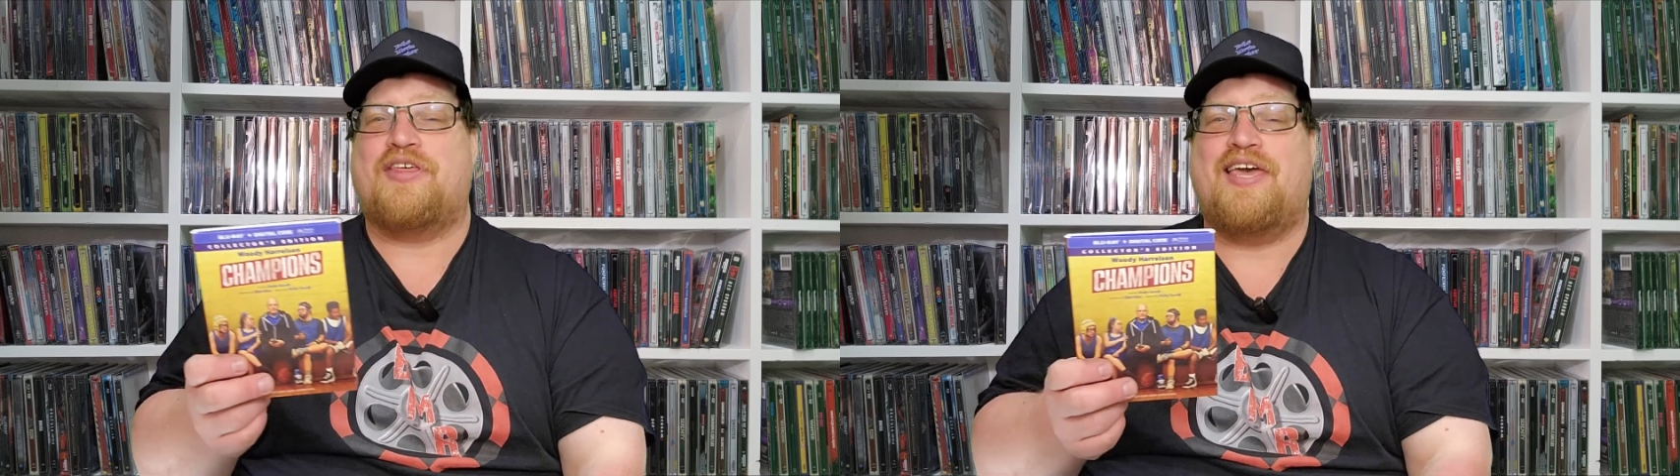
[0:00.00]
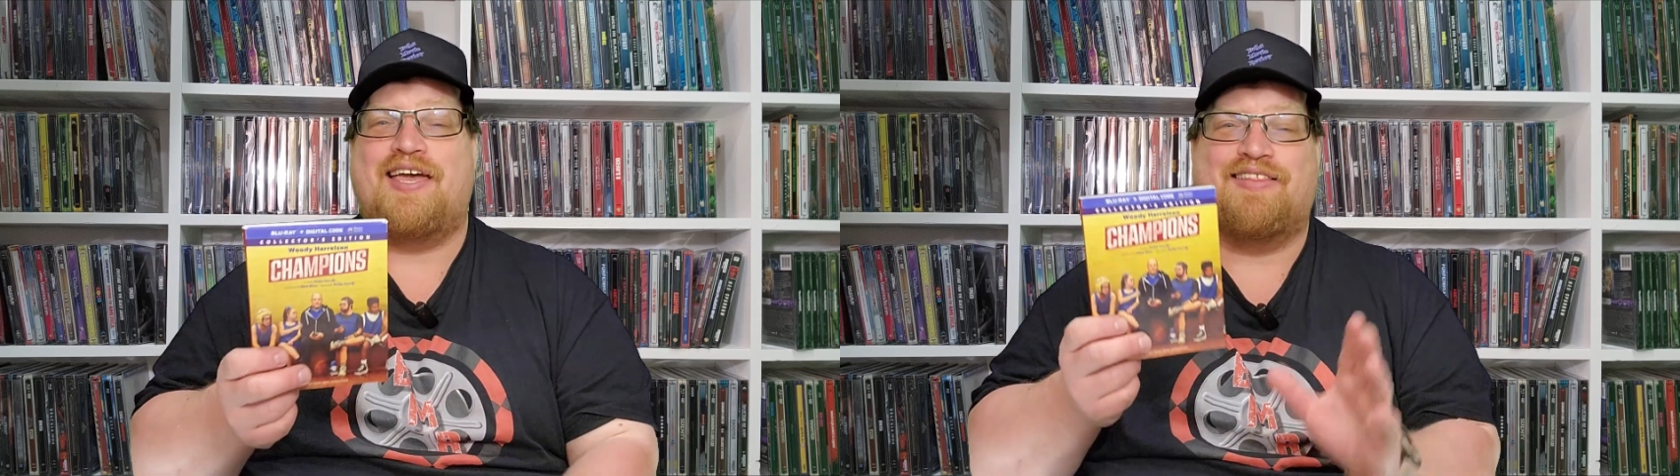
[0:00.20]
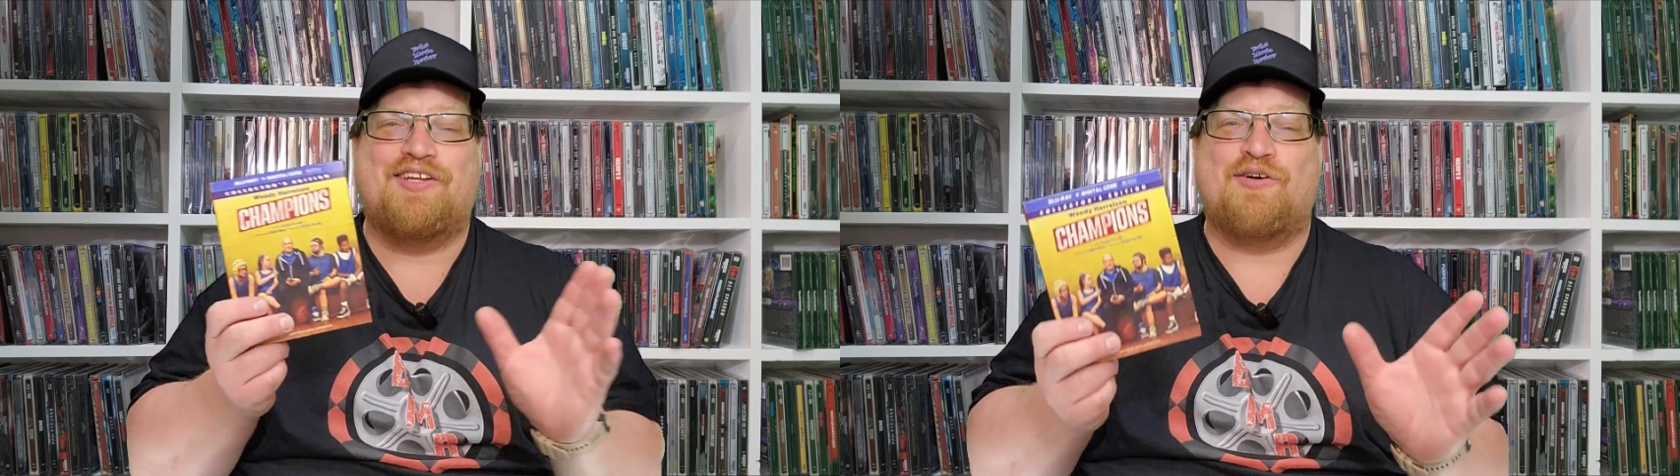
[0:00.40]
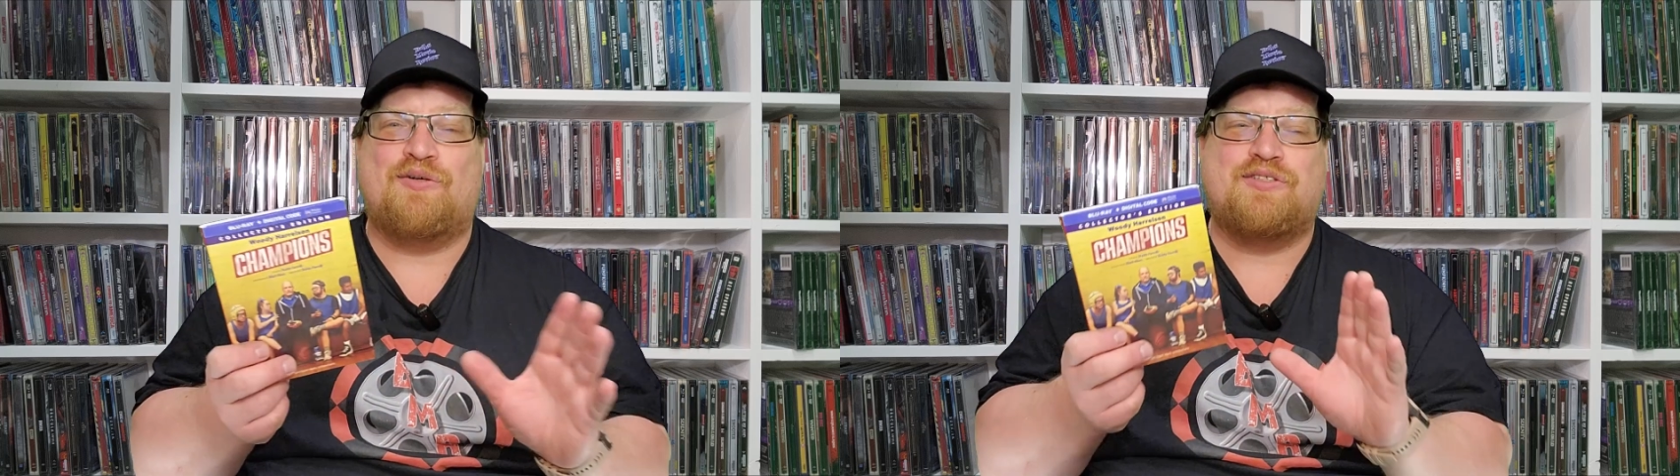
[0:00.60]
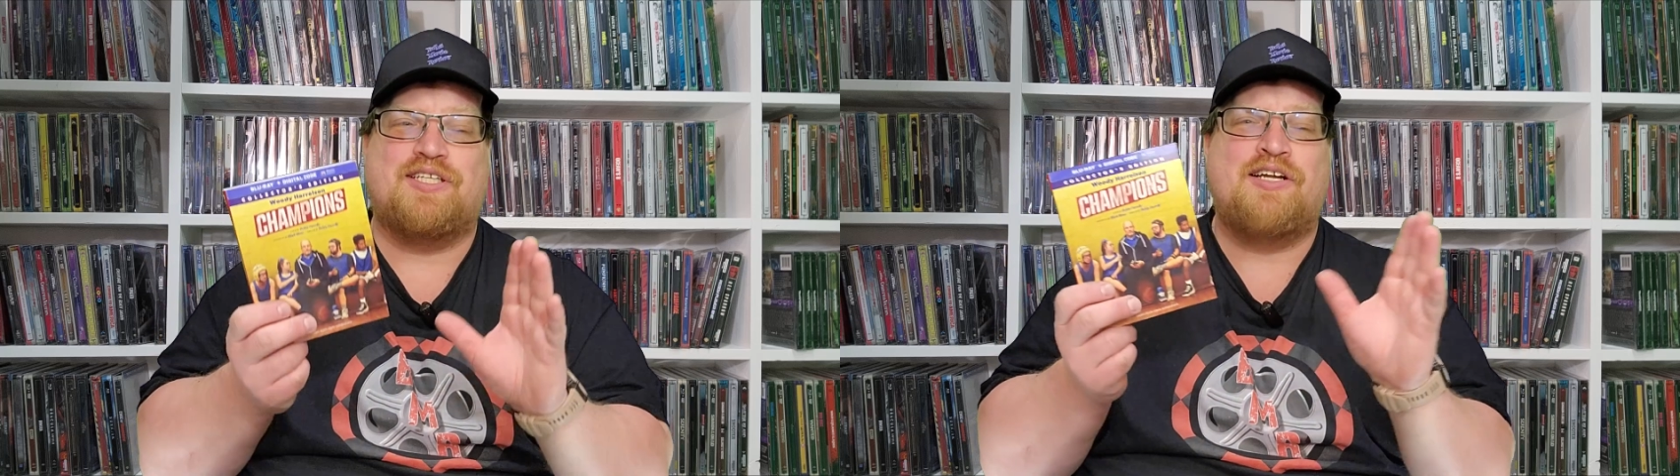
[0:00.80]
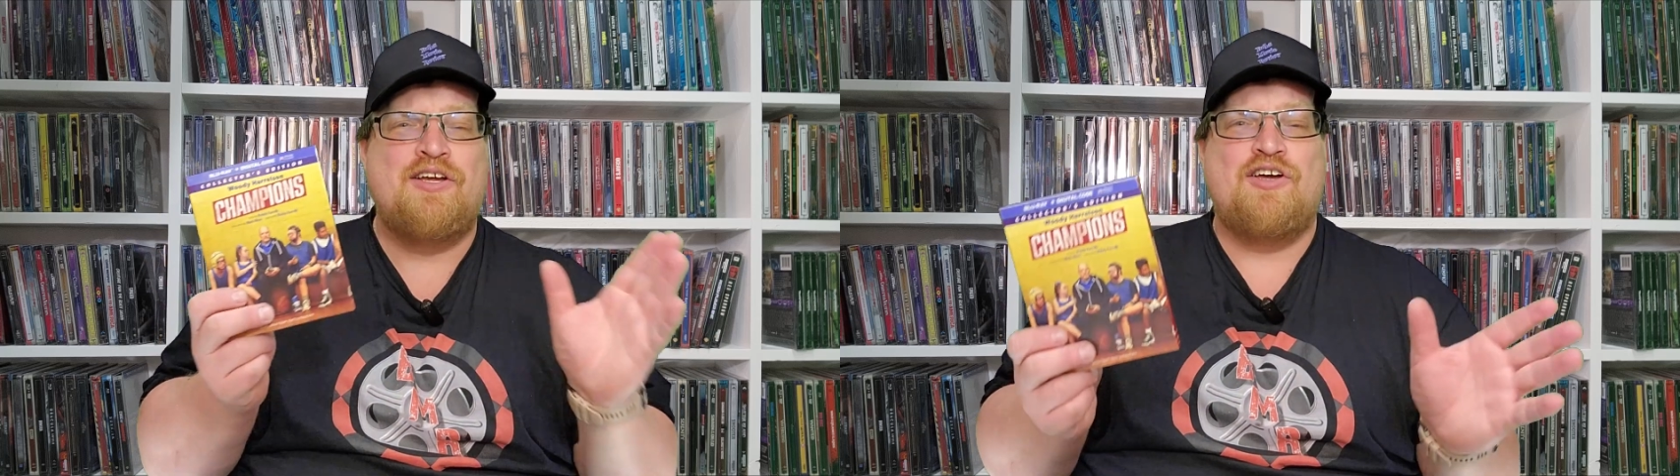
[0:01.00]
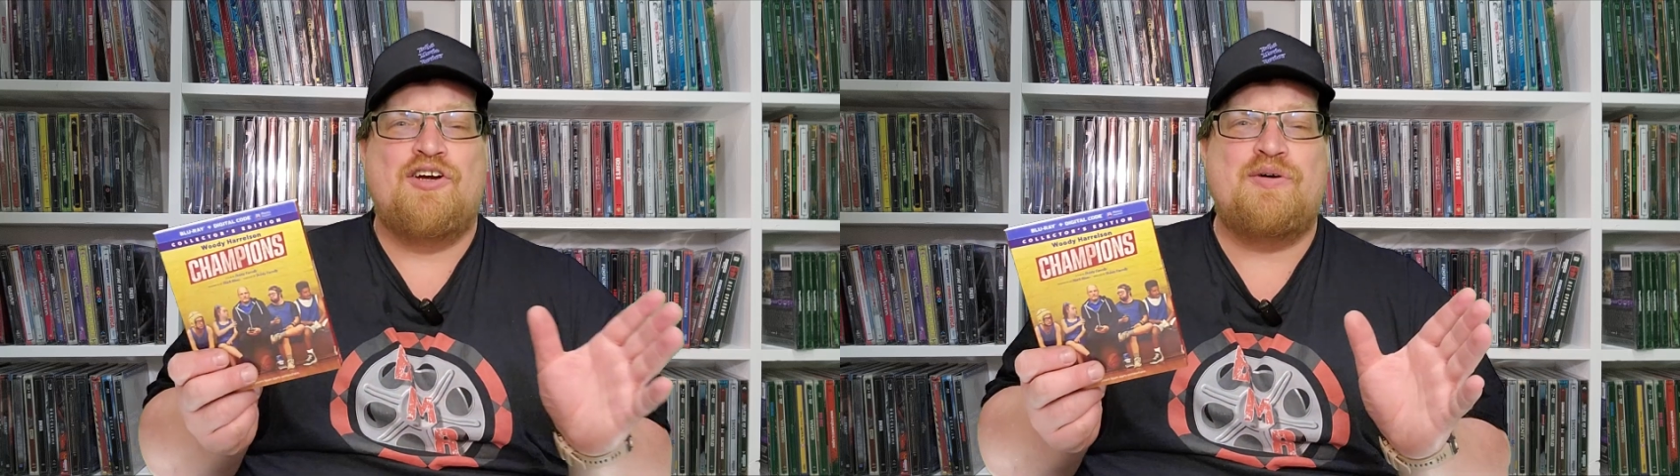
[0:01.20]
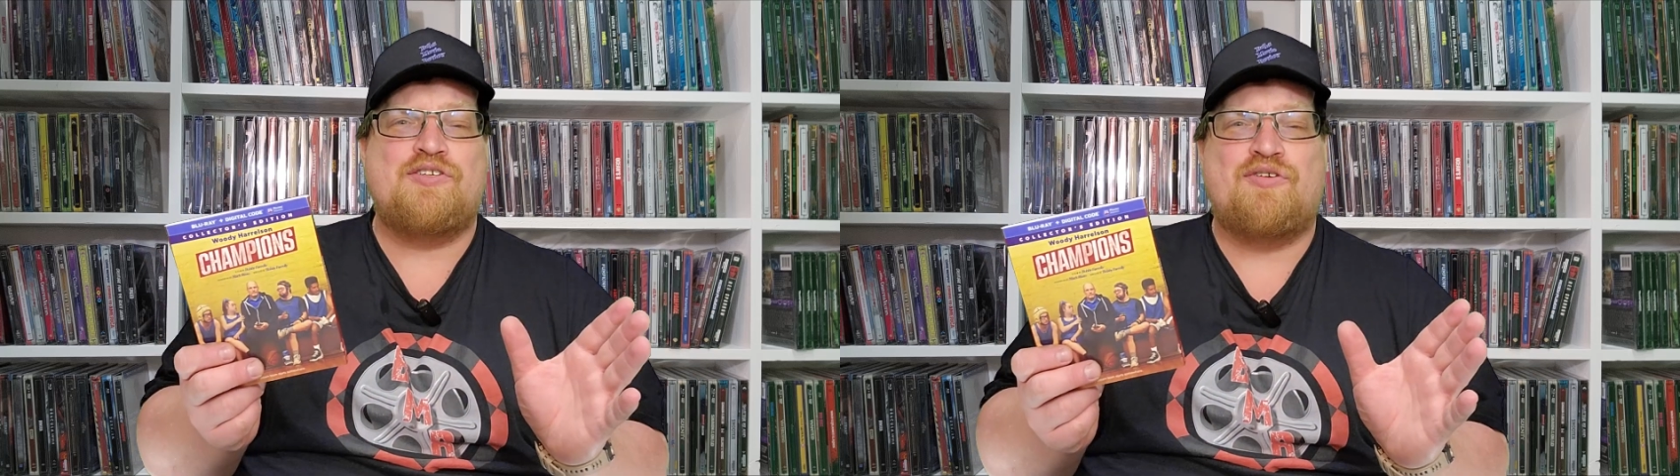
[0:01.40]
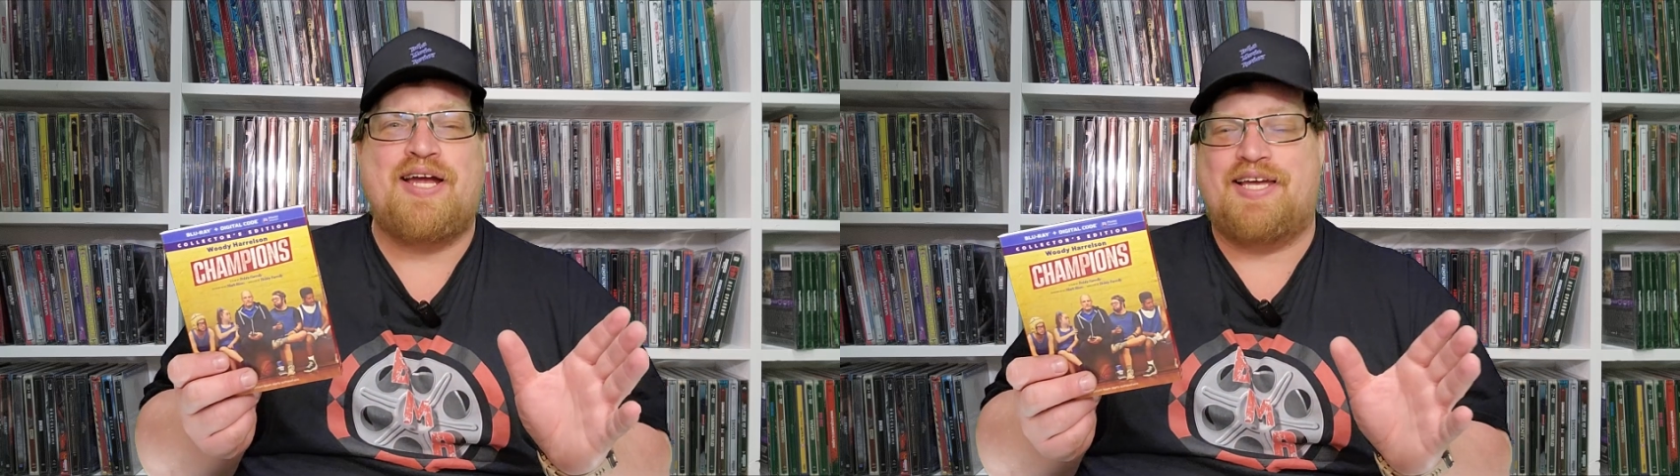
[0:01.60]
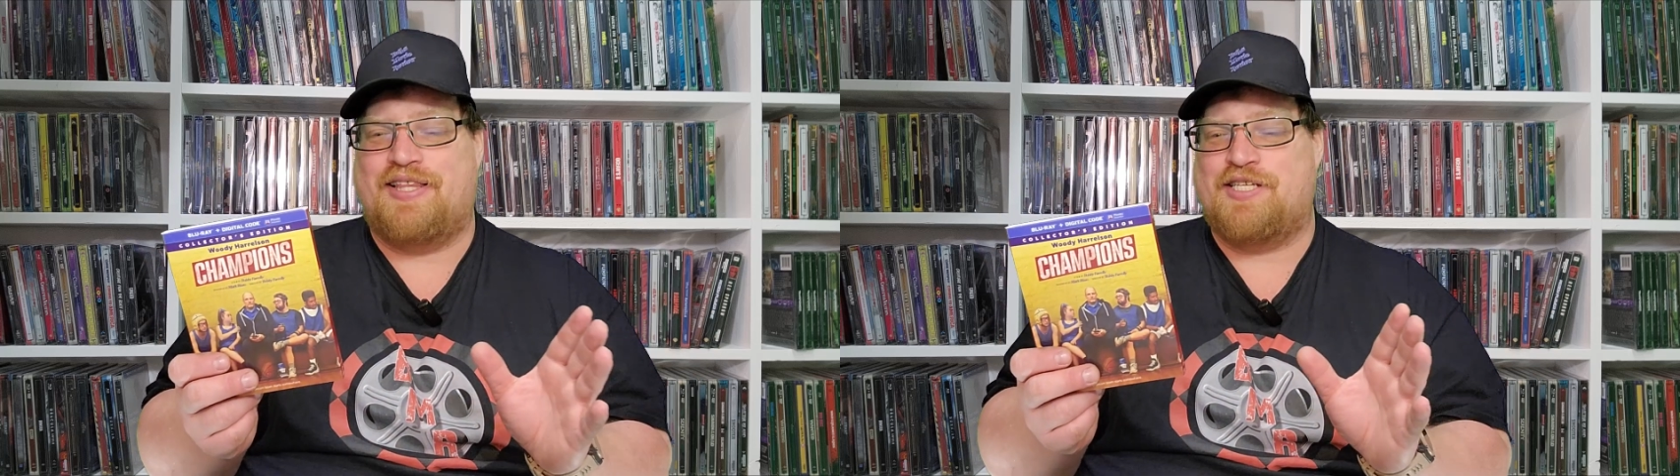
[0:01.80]
Kaitlin Olson, who is
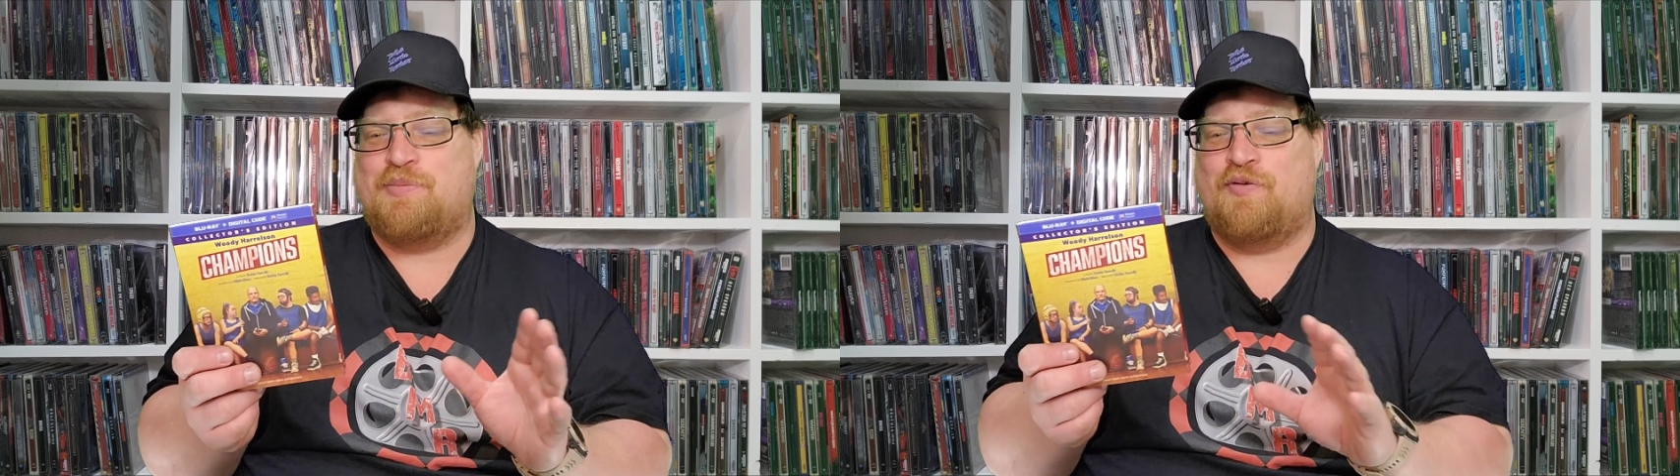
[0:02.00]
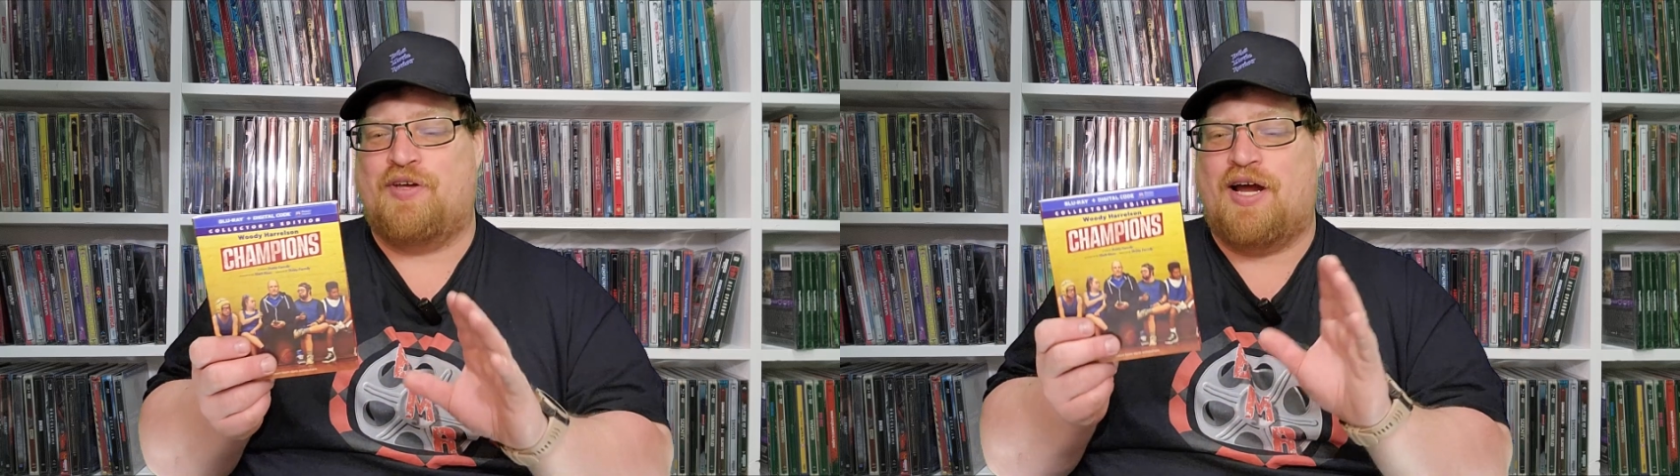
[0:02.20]
great in this movie.